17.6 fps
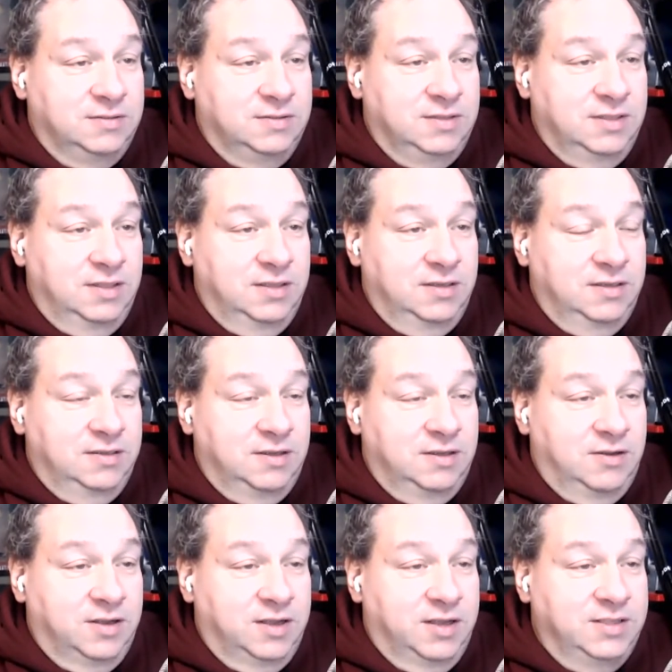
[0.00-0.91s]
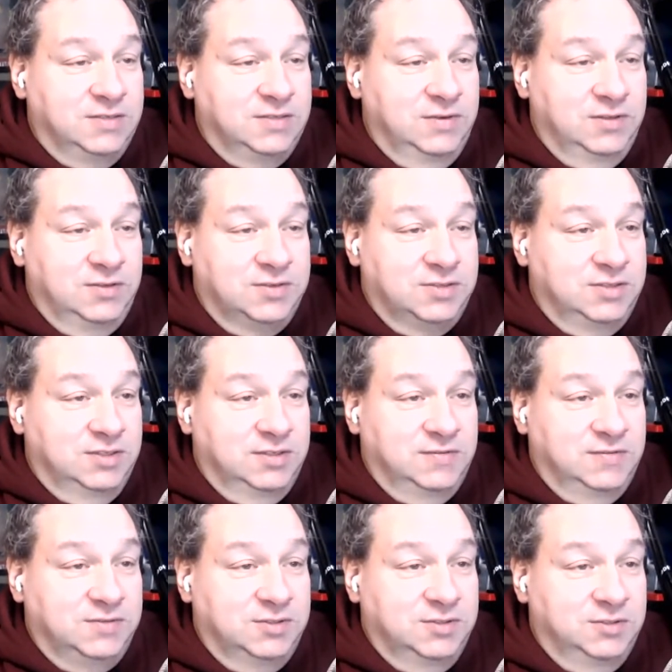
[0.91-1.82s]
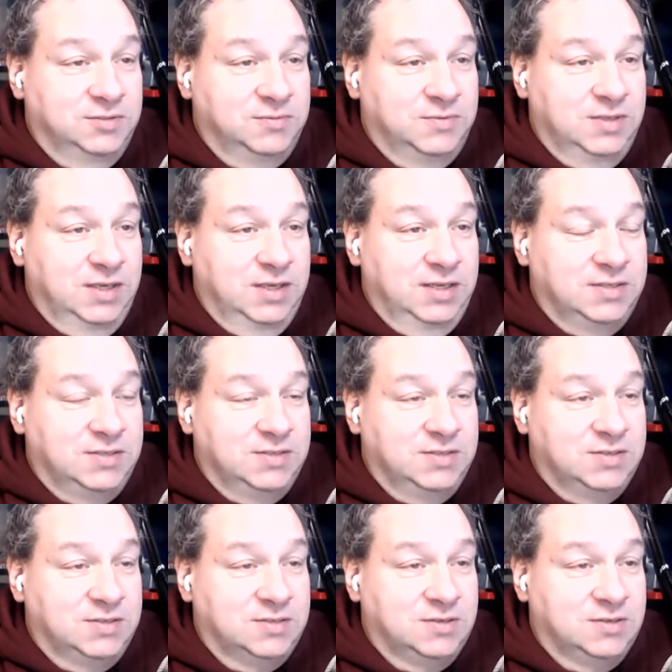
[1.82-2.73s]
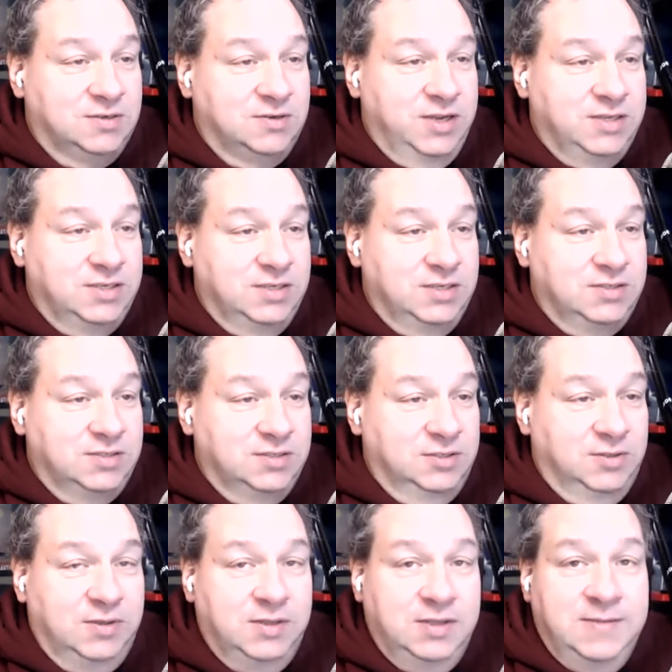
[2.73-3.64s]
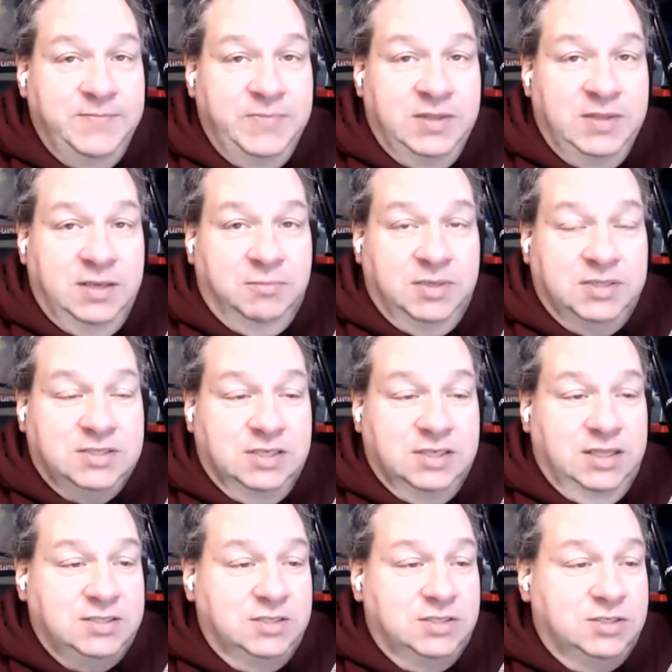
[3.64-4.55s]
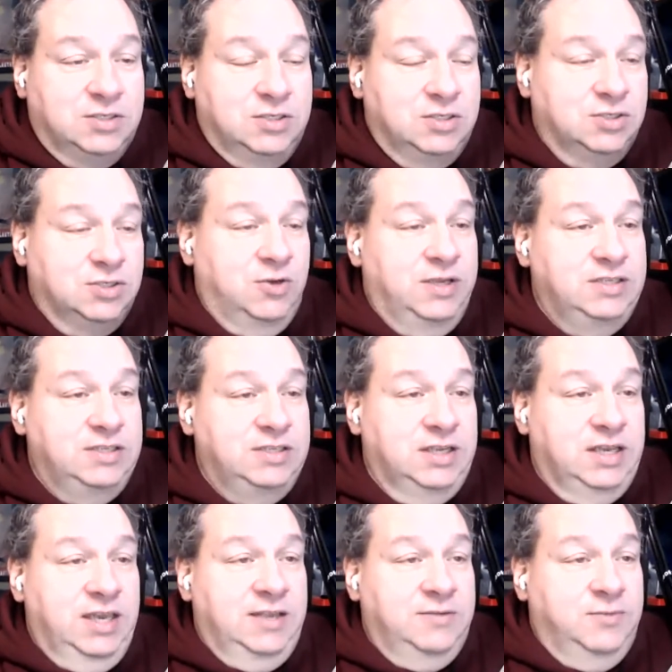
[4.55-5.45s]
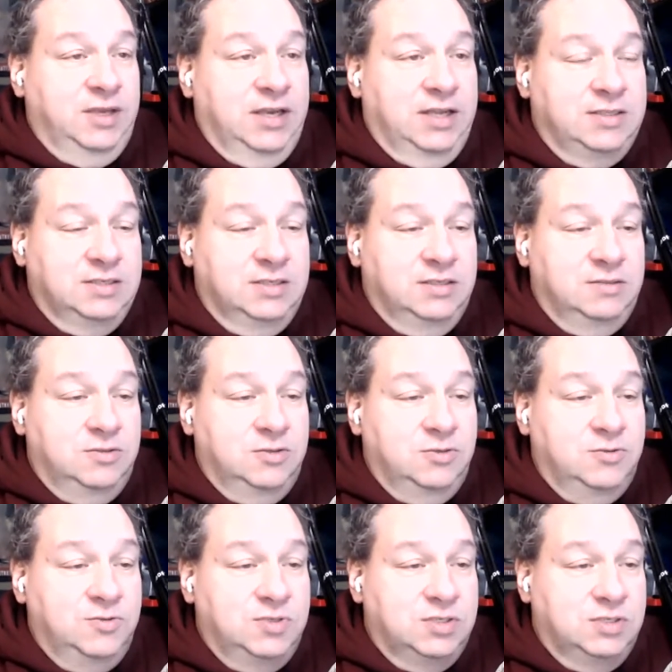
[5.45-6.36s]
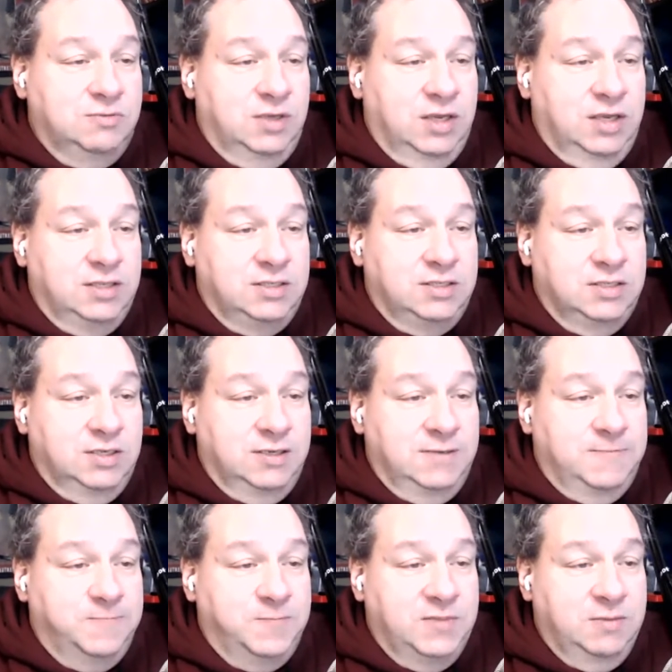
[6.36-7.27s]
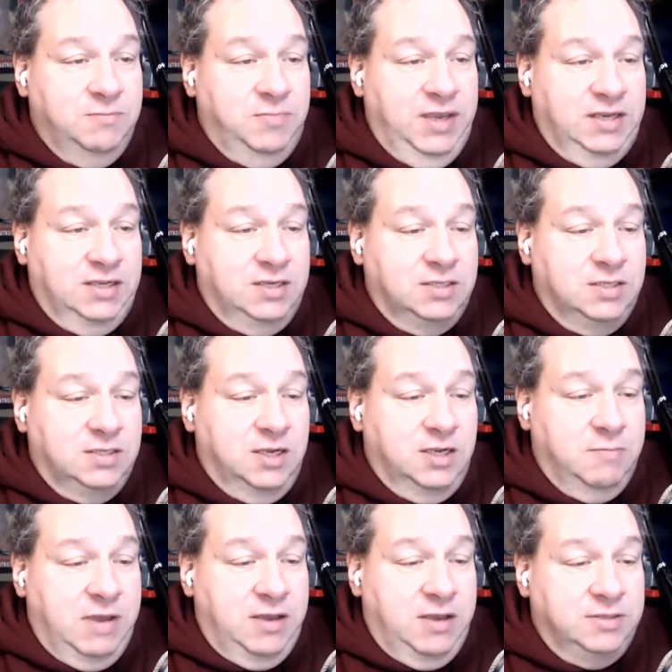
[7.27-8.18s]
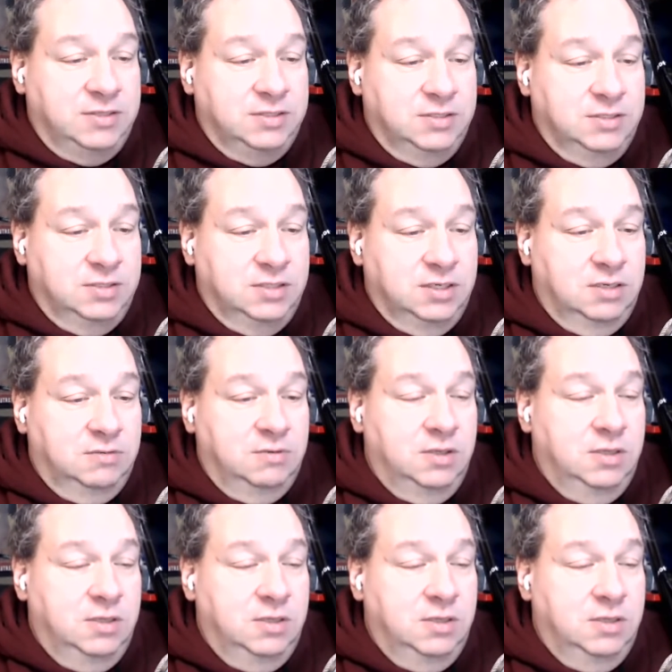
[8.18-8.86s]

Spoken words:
And all kinds of other stuff. So yeah, it's just crazy. So, but let's just go ahead and dig in. We got news and we got beta to talk about, and I